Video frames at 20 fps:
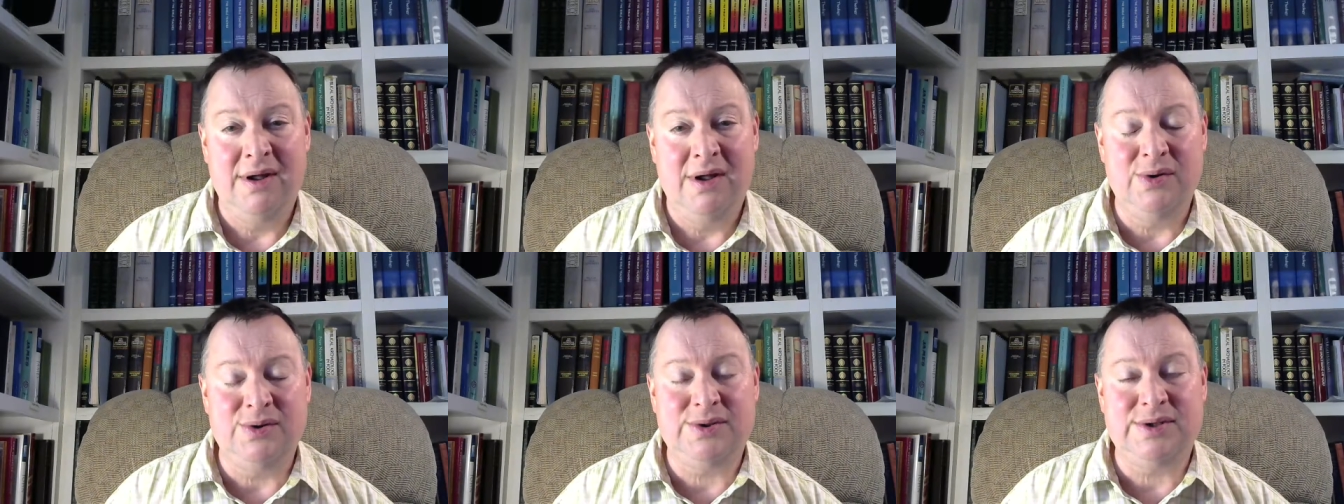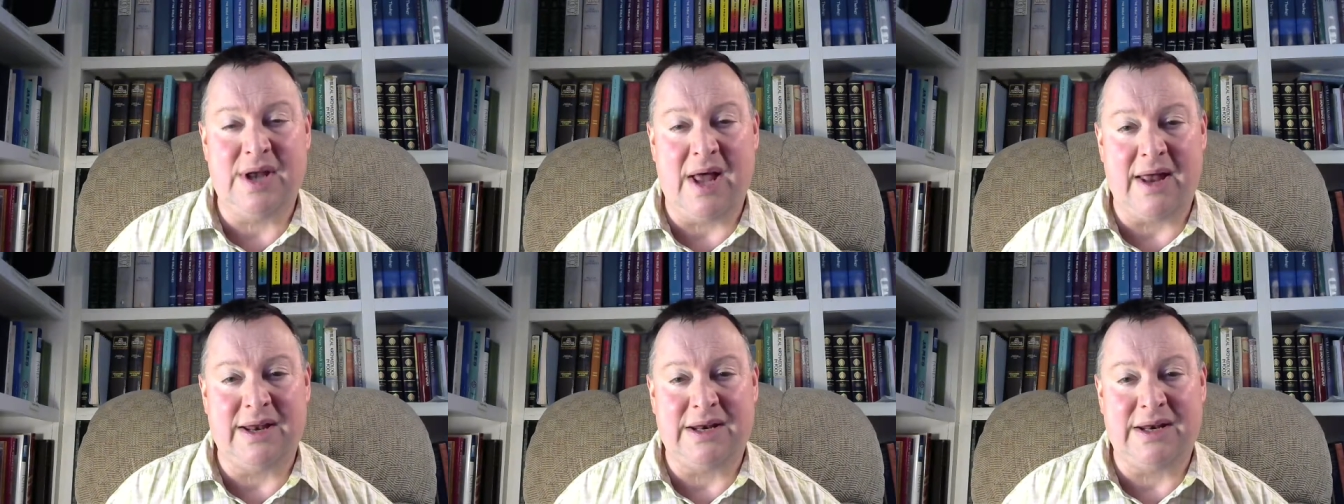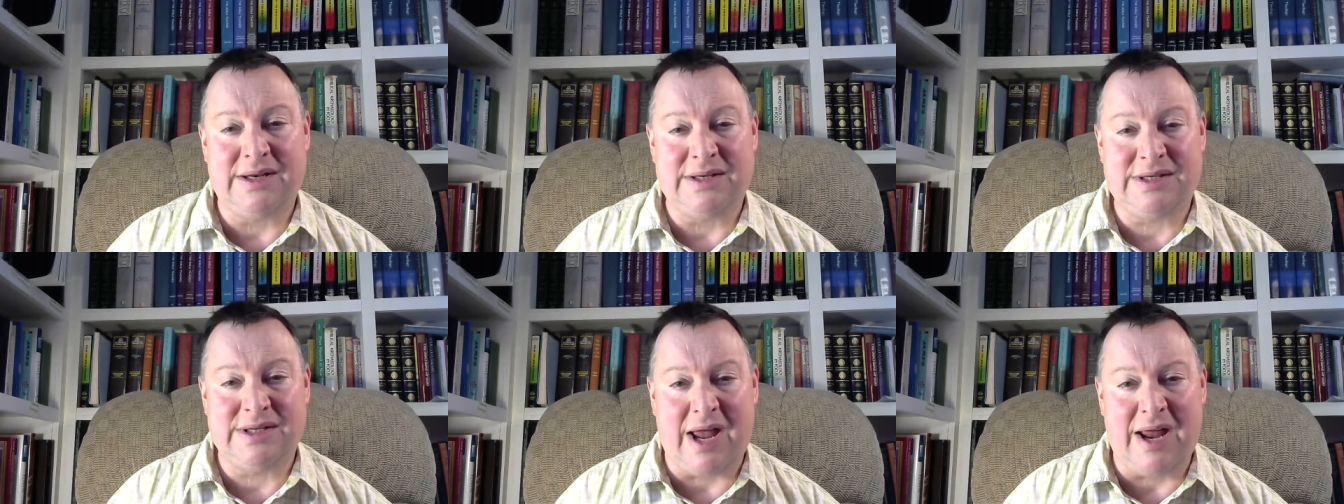who's not a
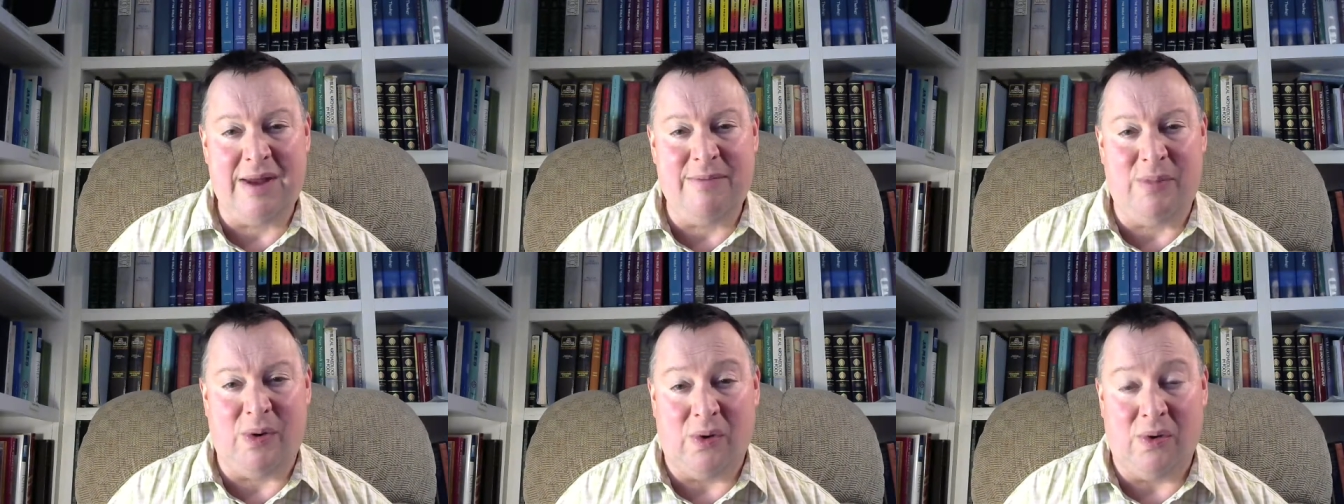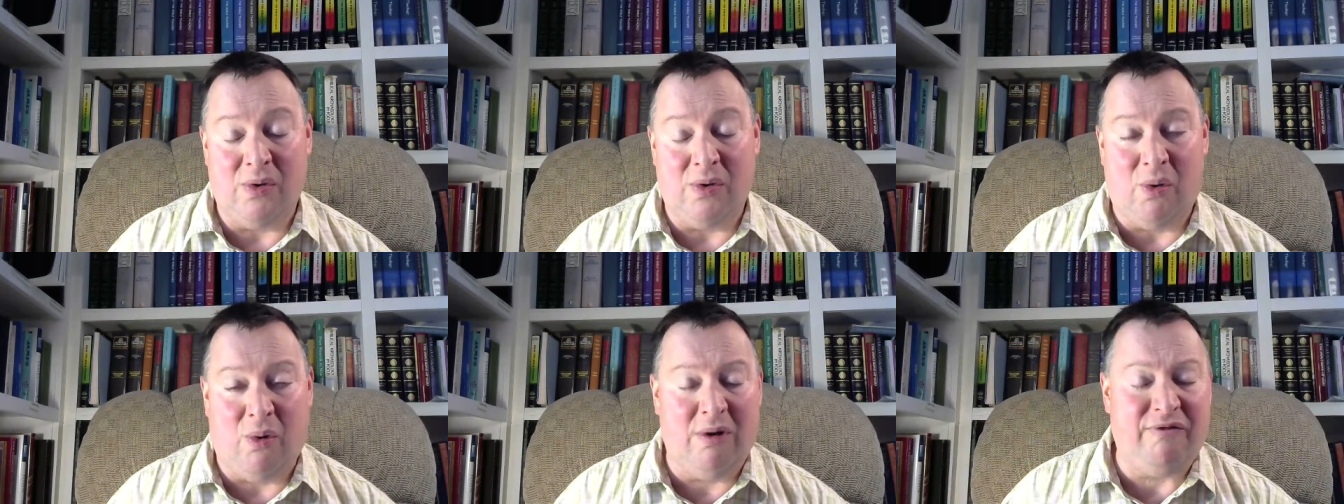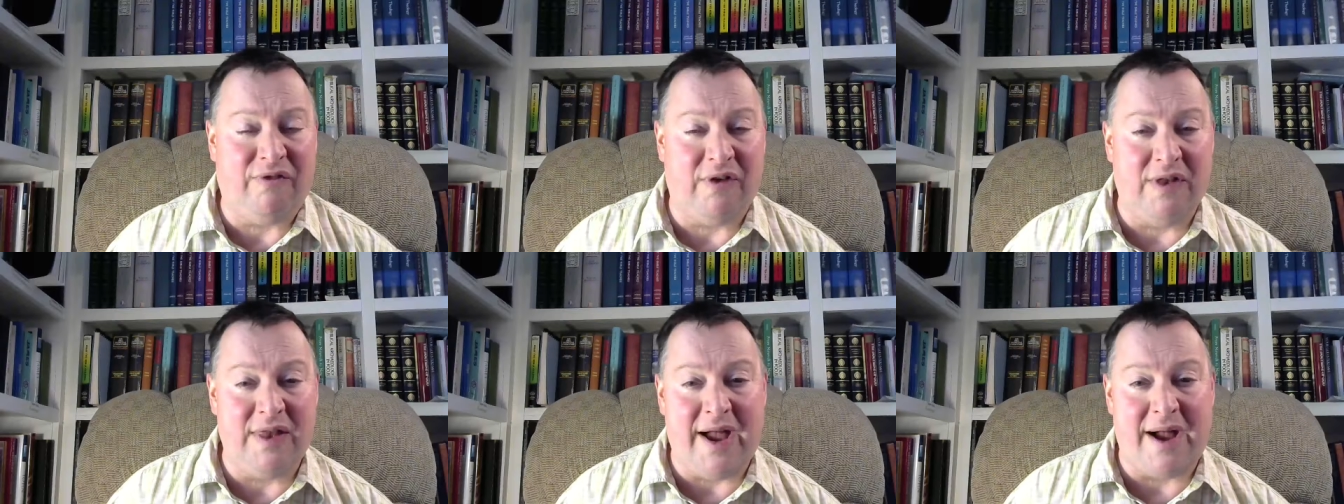disciple, or
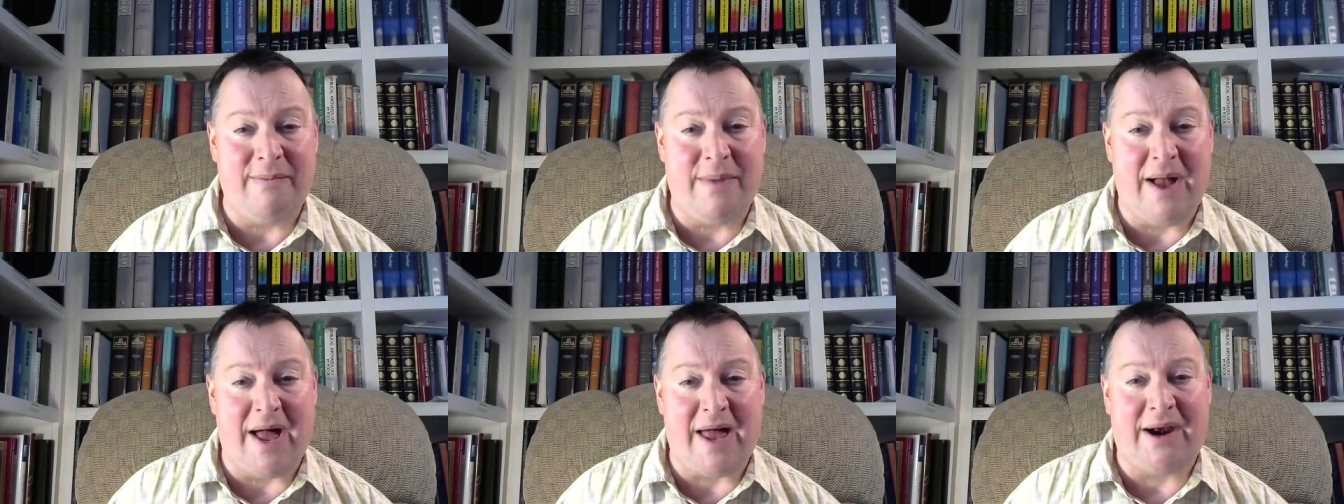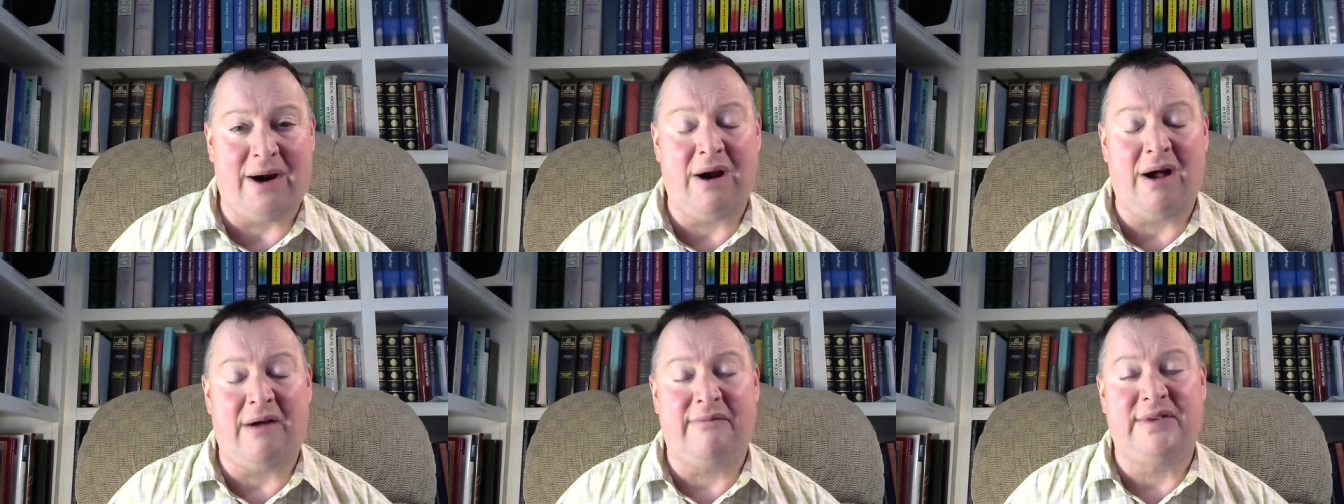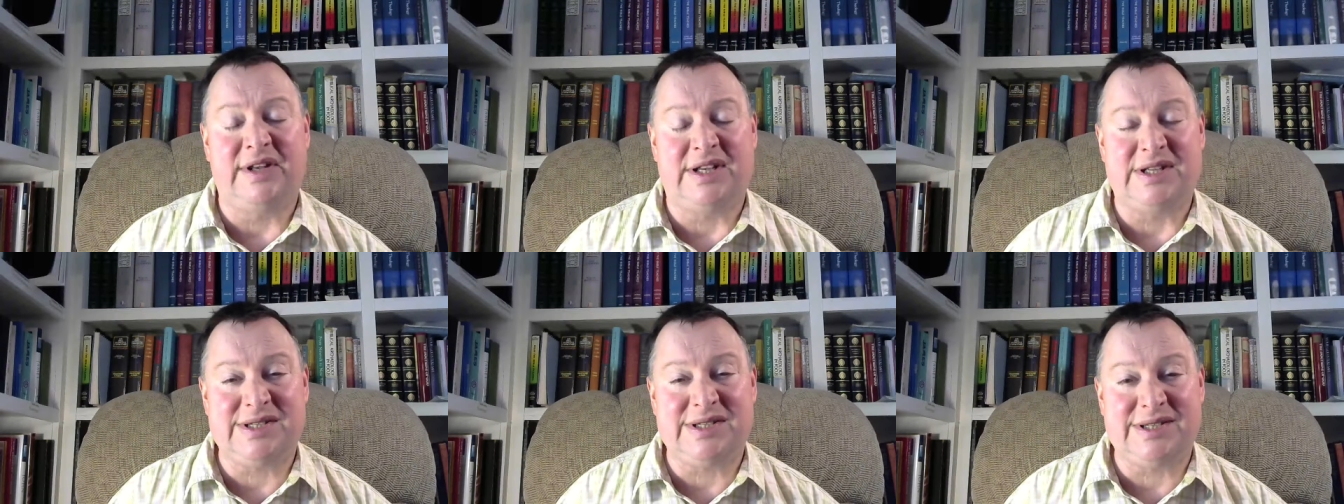for that matter, of
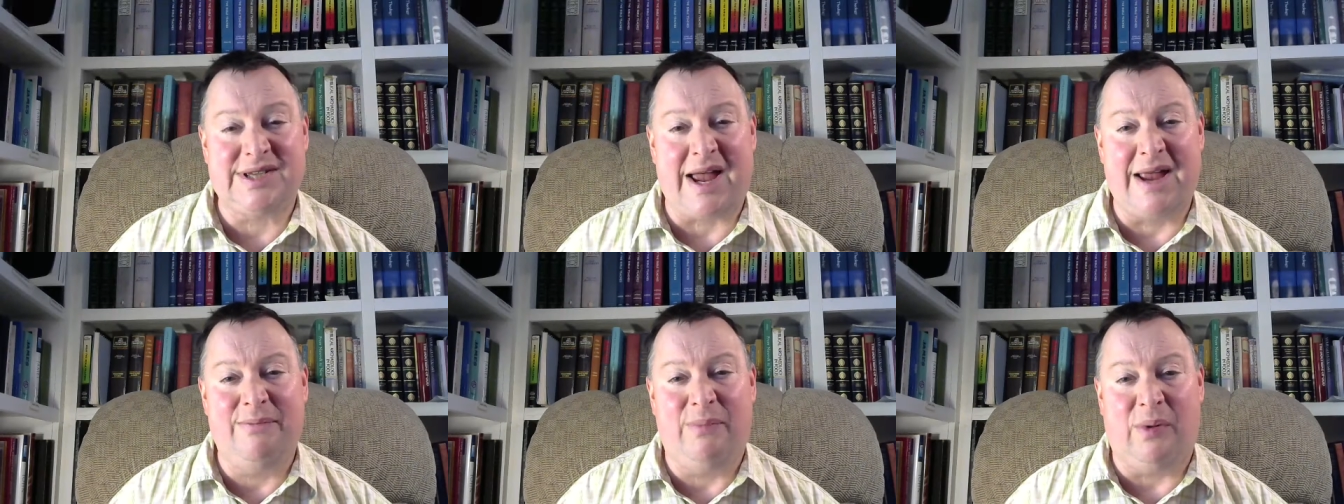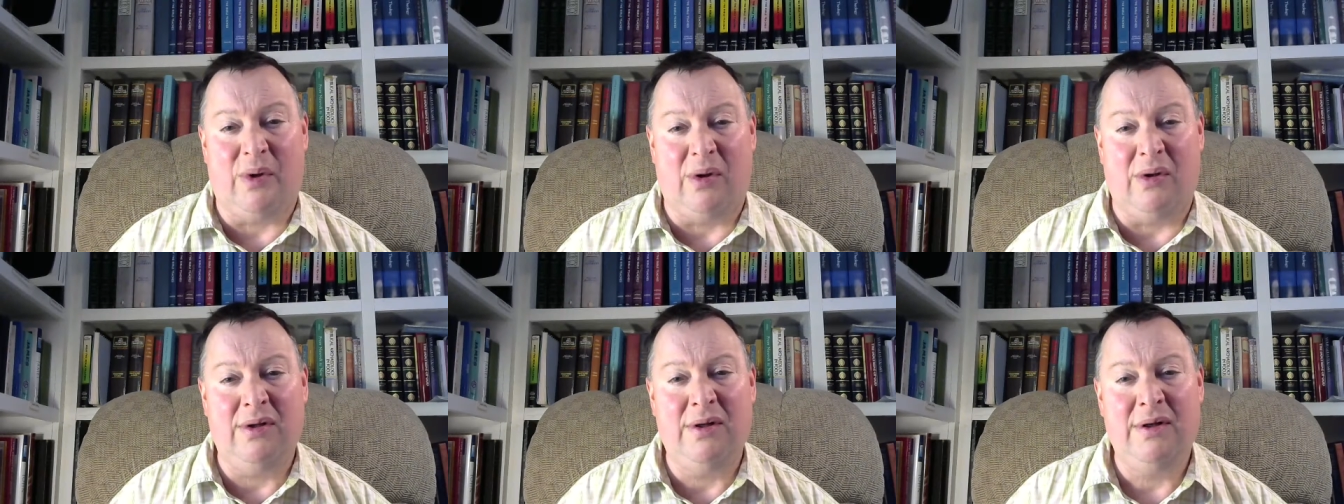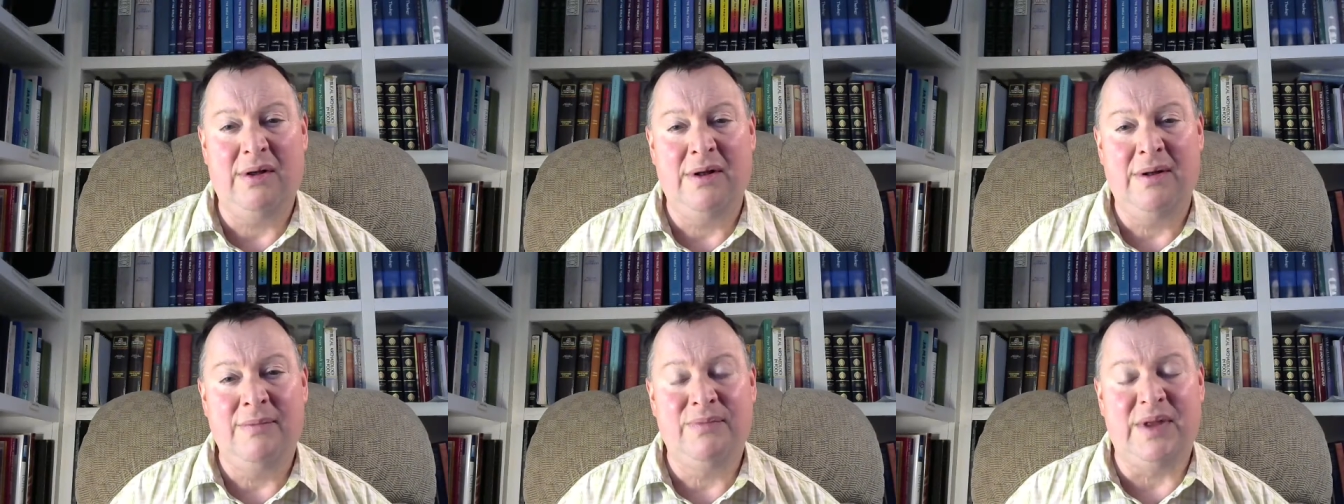a disciple
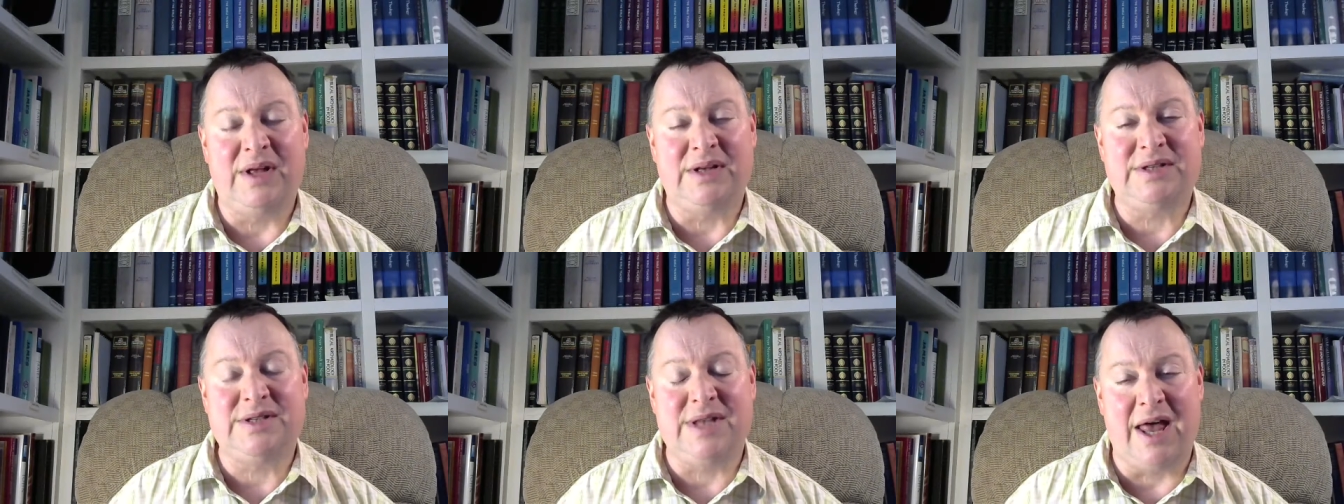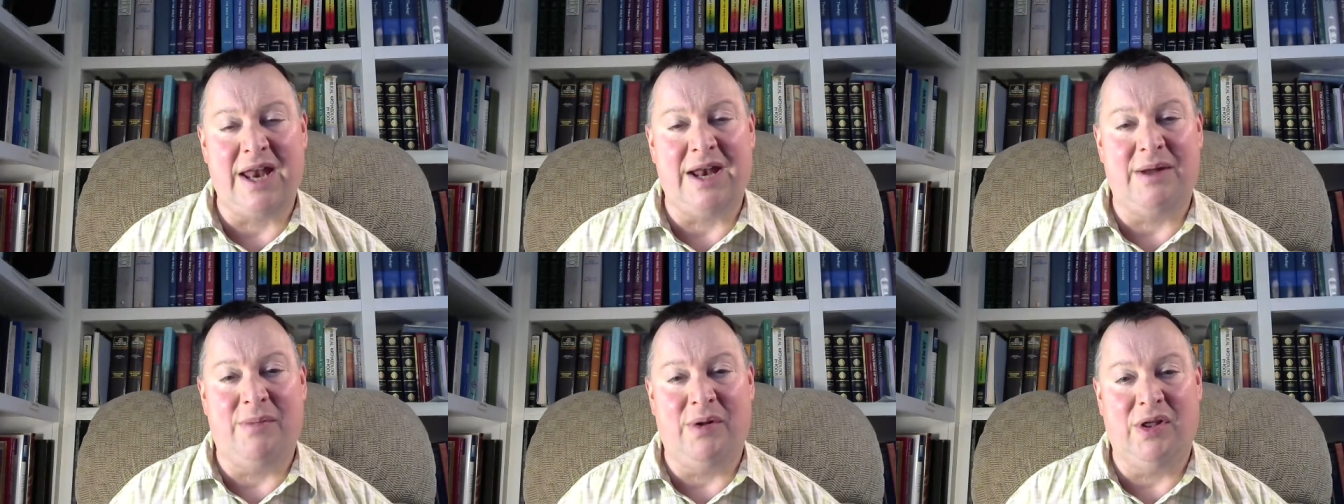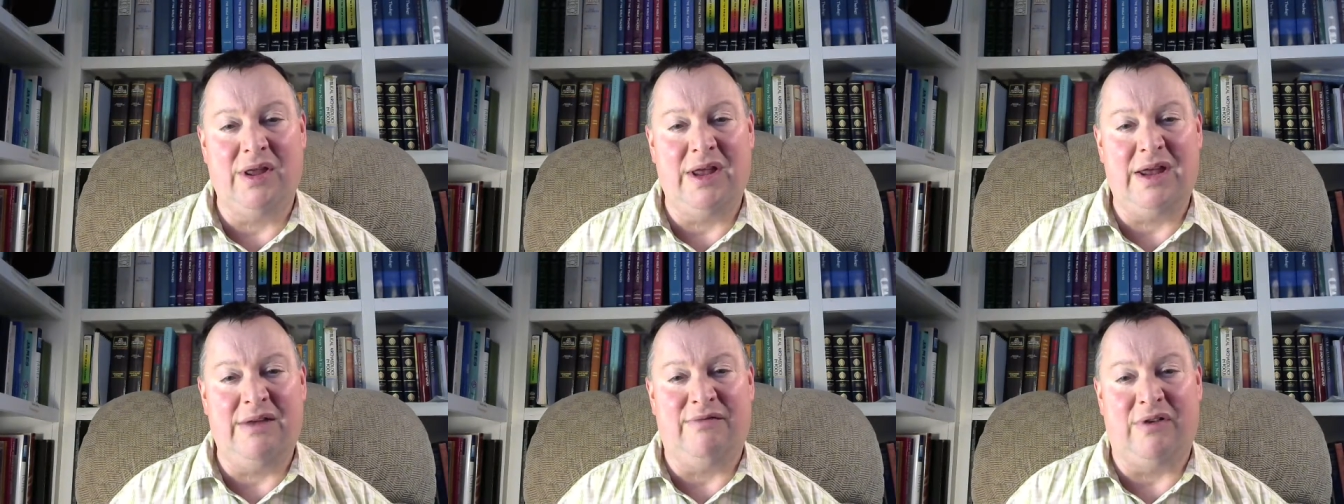that's not a
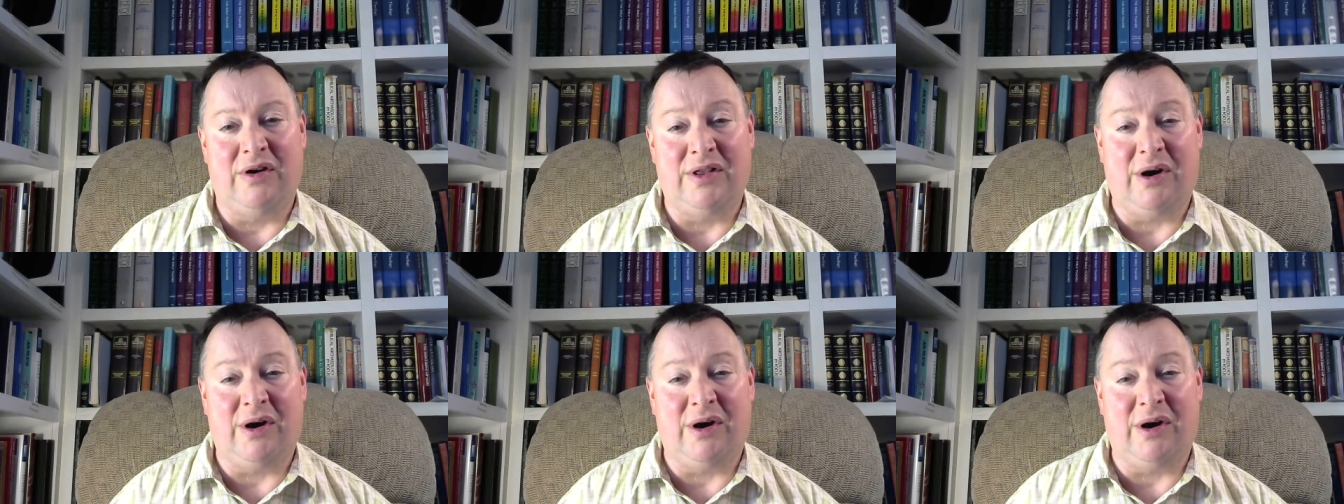believer.